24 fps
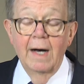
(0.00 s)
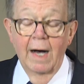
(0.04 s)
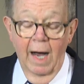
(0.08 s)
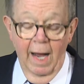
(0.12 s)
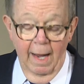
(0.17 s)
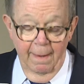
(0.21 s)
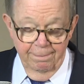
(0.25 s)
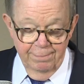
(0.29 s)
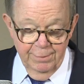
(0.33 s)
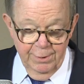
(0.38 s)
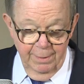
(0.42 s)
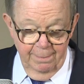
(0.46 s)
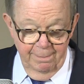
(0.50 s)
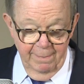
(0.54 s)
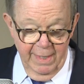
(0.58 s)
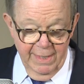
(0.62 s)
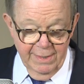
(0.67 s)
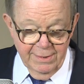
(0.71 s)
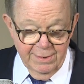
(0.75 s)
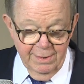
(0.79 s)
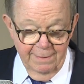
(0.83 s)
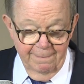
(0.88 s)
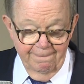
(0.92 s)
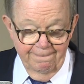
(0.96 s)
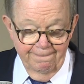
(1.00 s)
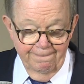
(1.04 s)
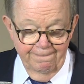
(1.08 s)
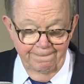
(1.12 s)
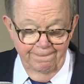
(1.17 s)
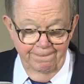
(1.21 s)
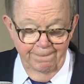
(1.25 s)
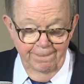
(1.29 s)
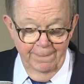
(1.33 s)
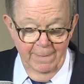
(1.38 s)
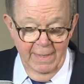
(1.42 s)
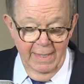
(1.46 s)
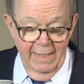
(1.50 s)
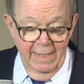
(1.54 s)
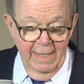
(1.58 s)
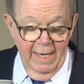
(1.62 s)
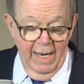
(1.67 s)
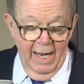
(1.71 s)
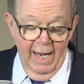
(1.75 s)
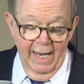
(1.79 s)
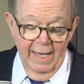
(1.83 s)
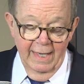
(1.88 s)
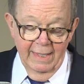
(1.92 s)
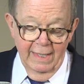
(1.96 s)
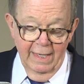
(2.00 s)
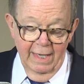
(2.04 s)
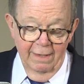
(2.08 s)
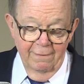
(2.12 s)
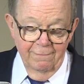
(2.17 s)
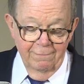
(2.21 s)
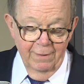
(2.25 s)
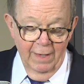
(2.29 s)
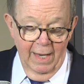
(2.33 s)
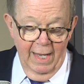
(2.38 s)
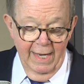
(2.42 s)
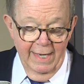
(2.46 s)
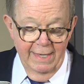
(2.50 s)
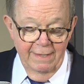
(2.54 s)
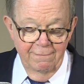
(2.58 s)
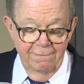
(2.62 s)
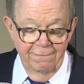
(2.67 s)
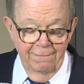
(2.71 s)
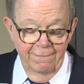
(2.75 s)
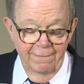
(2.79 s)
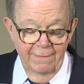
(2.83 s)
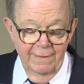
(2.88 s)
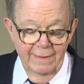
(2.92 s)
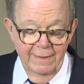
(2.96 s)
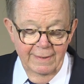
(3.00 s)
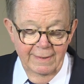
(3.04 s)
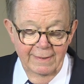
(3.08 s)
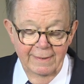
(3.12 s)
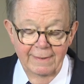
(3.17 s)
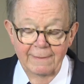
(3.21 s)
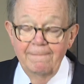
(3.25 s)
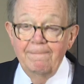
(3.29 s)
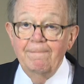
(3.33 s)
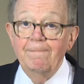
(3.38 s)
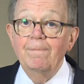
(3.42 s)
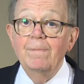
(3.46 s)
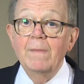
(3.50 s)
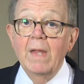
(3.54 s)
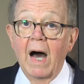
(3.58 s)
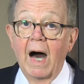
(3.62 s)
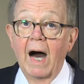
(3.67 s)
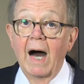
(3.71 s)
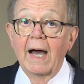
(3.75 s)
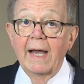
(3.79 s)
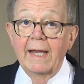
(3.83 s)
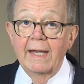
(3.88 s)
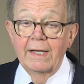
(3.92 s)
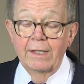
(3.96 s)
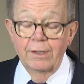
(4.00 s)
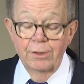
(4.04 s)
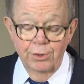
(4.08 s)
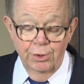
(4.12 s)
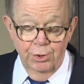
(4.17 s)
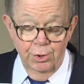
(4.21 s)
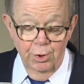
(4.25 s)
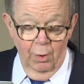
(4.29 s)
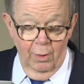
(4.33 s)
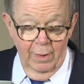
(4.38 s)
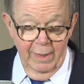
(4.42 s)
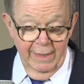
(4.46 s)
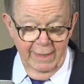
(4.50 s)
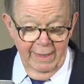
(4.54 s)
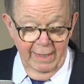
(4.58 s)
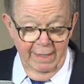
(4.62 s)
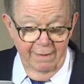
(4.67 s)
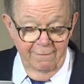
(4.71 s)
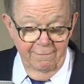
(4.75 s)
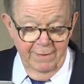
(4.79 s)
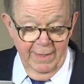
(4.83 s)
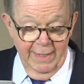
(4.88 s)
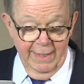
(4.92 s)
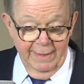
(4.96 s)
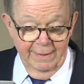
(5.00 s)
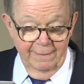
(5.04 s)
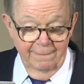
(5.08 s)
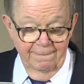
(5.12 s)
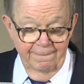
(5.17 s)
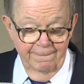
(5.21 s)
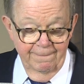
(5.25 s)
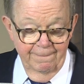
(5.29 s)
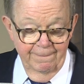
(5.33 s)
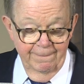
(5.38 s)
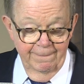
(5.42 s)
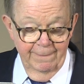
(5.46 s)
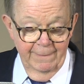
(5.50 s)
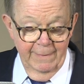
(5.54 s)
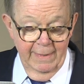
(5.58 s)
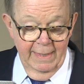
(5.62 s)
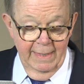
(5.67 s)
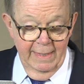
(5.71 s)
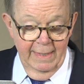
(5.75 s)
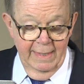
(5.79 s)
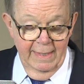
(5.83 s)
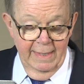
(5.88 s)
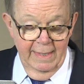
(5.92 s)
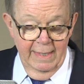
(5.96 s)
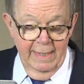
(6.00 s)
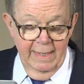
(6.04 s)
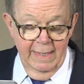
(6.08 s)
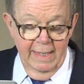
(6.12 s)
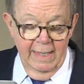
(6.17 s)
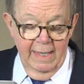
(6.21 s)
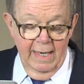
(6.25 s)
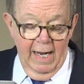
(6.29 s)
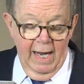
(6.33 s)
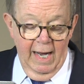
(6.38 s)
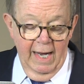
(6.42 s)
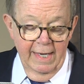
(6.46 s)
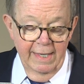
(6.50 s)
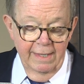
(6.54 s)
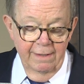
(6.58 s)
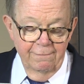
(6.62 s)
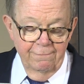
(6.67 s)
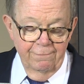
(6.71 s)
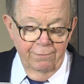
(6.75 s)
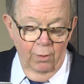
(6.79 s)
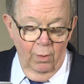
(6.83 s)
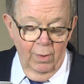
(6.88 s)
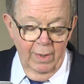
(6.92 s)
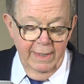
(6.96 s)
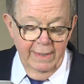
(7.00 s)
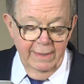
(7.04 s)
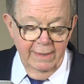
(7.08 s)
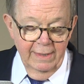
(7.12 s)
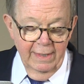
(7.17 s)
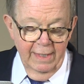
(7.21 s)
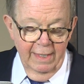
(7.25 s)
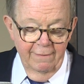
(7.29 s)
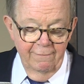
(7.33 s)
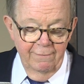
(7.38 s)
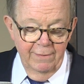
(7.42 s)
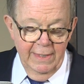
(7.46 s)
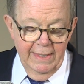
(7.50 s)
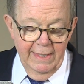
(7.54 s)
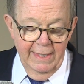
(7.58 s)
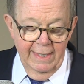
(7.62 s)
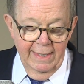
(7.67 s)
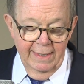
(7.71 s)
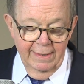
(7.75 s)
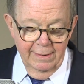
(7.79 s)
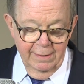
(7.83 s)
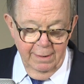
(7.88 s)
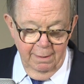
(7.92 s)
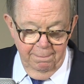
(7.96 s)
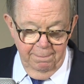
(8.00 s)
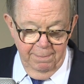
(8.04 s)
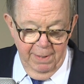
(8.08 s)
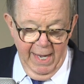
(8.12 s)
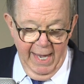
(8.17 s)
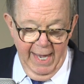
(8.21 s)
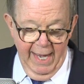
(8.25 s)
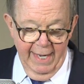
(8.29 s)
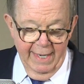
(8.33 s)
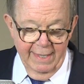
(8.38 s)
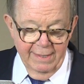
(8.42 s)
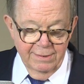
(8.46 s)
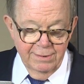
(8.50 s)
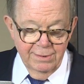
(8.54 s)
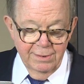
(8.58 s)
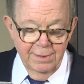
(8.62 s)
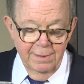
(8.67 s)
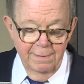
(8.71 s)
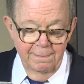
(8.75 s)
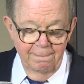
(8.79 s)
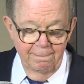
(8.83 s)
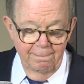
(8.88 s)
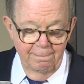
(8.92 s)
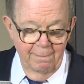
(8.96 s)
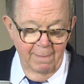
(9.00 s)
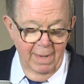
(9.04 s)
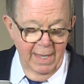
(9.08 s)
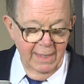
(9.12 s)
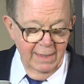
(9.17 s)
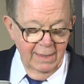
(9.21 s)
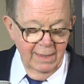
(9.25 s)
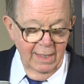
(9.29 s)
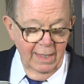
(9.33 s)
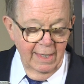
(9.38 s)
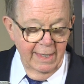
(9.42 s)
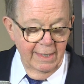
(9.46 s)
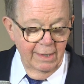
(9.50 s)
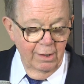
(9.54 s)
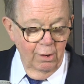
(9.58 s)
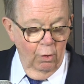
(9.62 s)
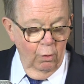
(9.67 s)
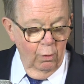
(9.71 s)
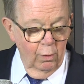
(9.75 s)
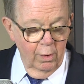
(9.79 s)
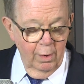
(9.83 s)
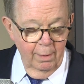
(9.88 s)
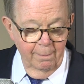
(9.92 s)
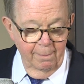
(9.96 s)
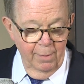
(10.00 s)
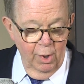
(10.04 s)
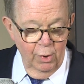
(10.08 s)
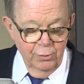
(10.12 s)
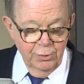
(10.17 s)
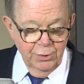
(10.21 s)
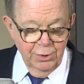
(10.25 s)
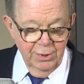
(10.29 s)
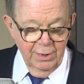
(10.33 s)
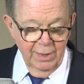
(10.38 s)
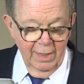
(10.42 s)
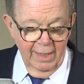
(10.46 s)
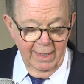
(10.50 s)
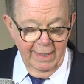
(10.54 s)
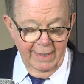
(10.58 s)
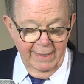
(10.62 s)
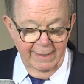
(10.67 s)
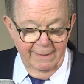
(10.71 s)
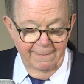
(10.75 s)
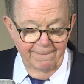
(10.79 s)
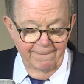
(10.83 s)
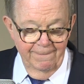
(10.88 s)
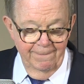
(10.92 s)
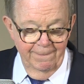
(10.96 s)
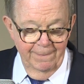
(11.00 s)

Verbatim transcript: optimism. I love life. I enjoy living. I avoid living in the past, mentally or emotionally,